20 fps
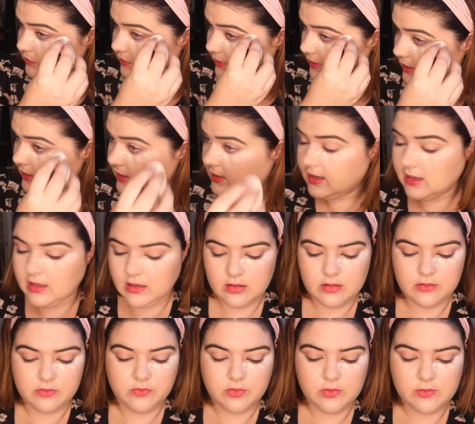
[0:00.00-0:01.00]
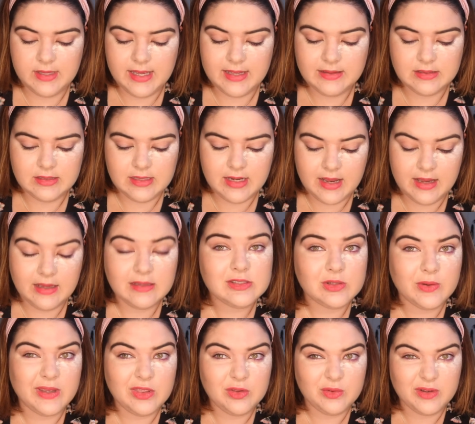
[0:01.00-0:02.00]
if we're going to get a lot of fallout today,
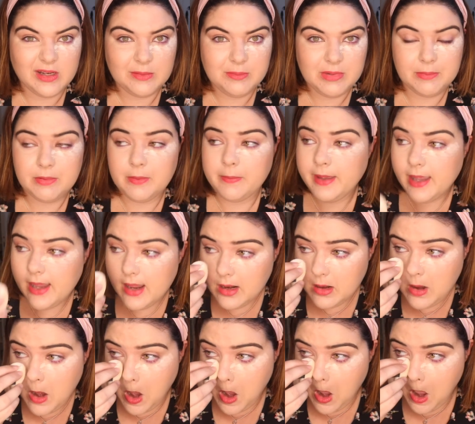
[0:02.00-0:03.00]
so I thought I'd be prepared.